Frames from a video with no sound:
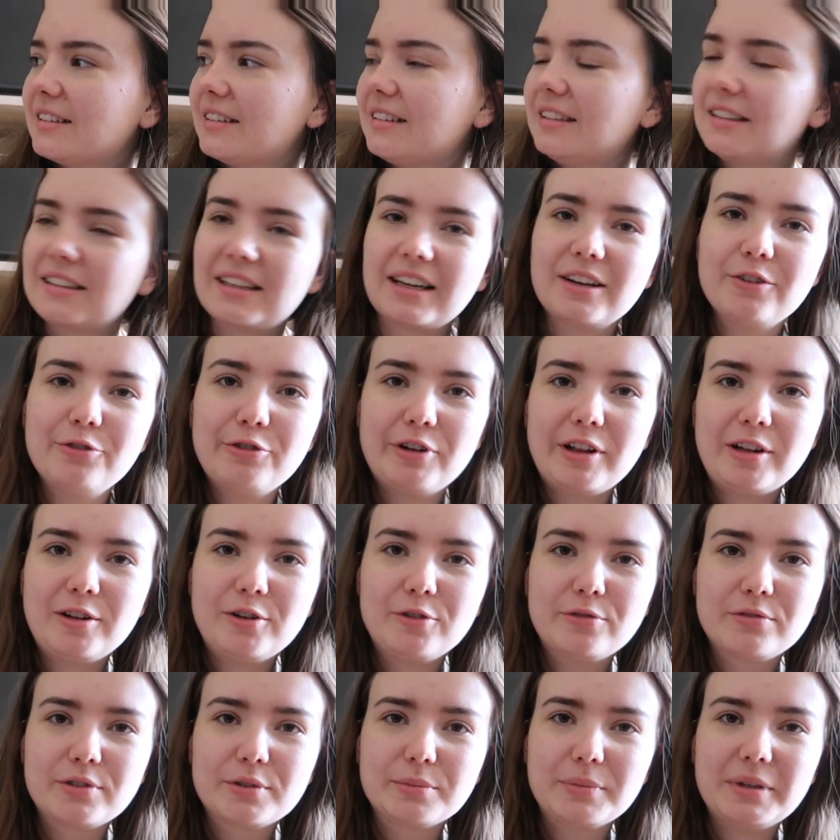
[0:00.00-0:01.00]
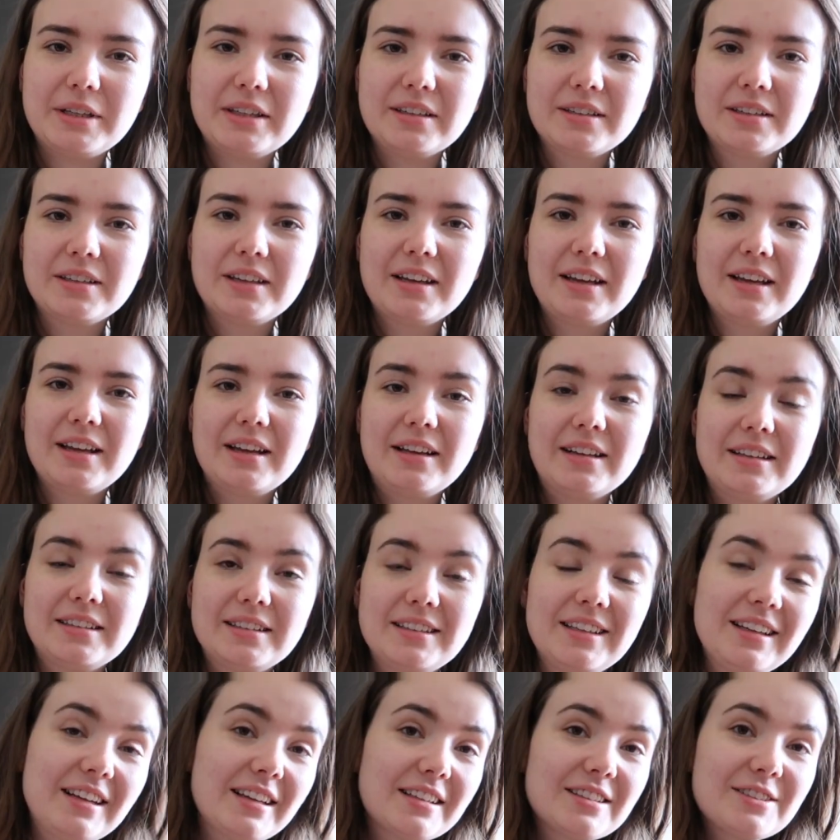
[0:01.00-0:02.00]
it kind of fell over me and
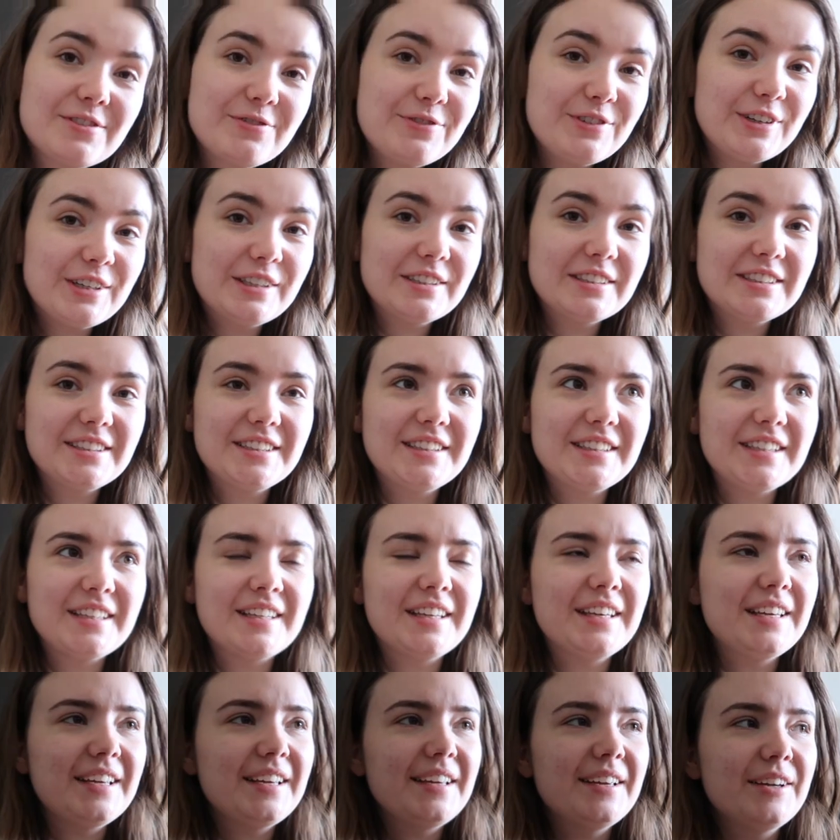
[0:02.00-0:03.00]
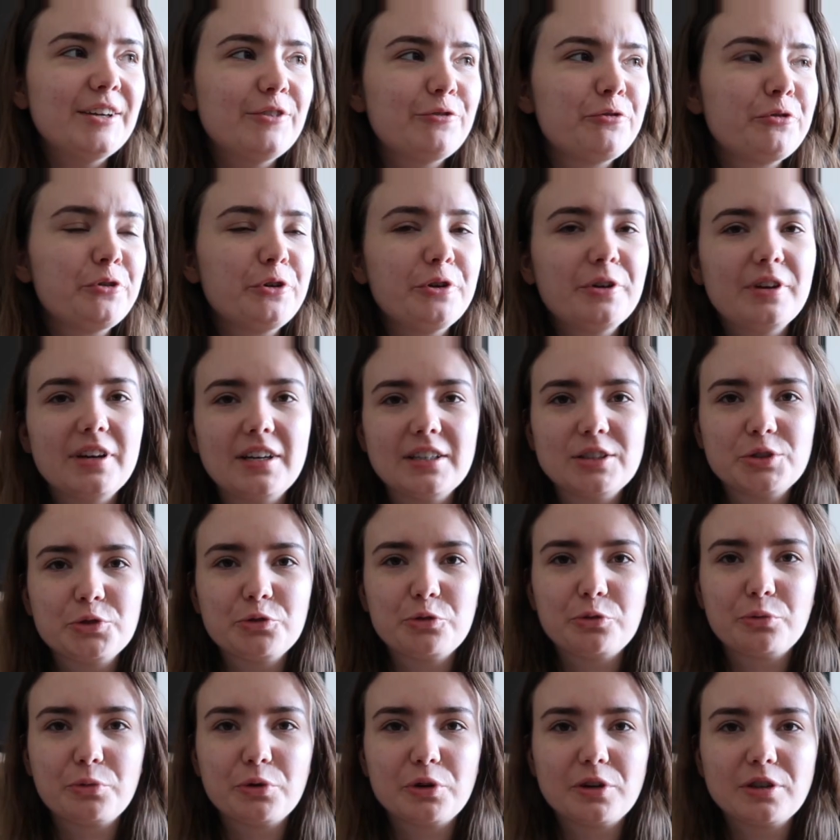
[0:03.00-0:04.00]
it gets very sticky. For you guys
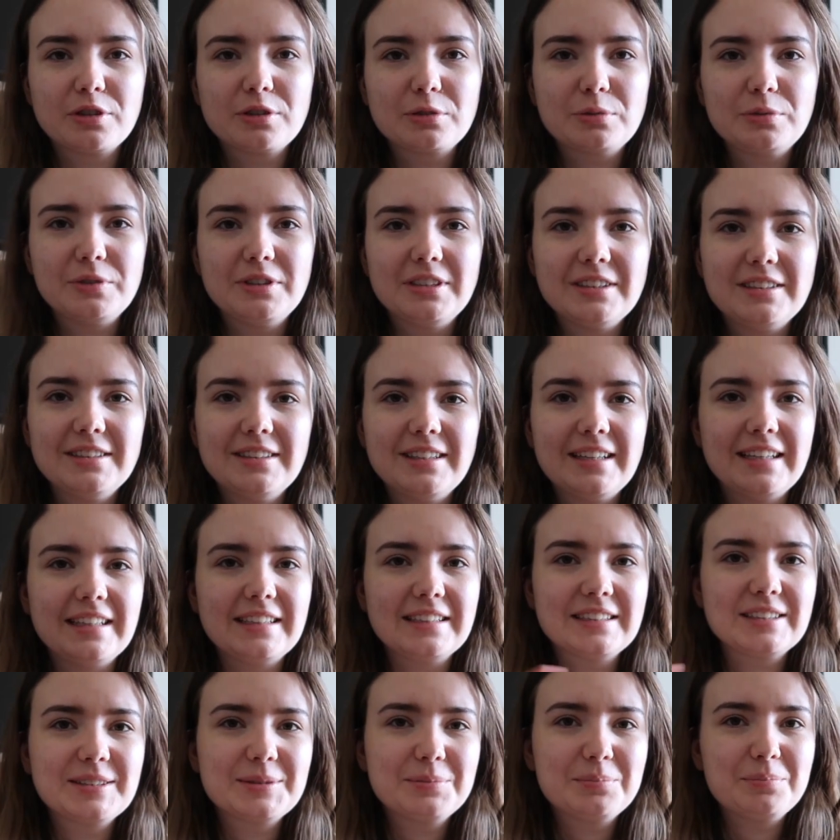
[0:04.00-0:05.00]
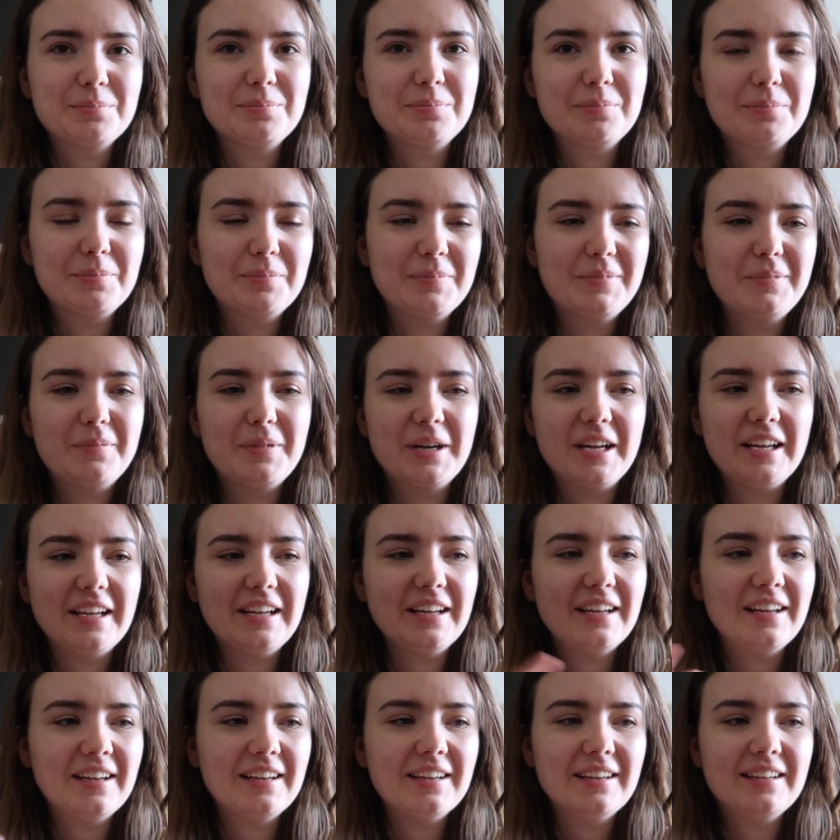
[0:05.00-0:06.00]
who worked with like
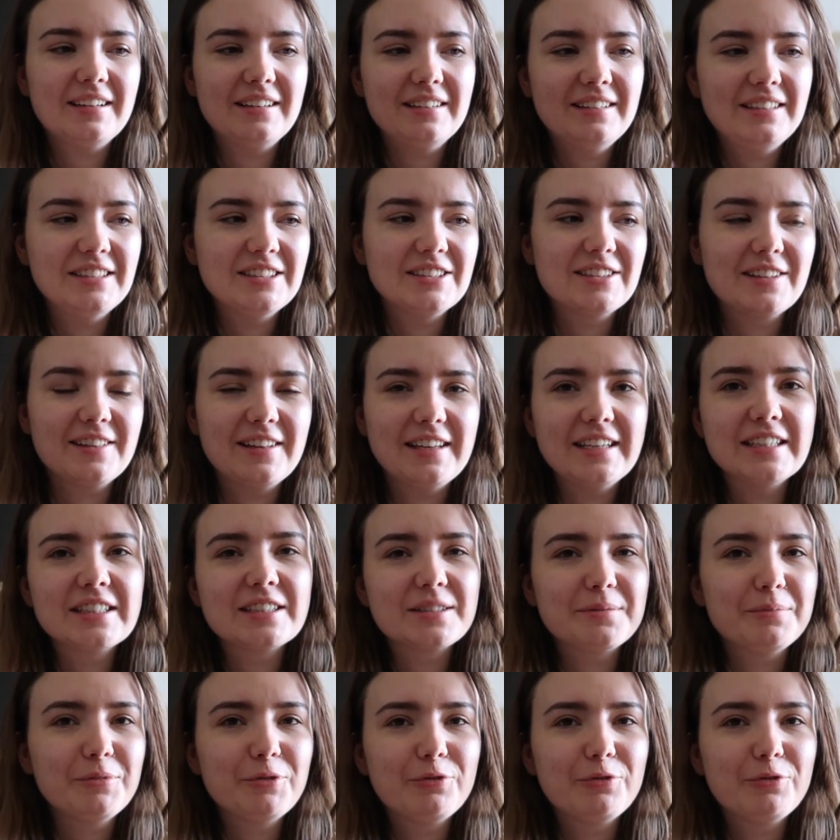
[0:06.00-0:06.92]
spray insulation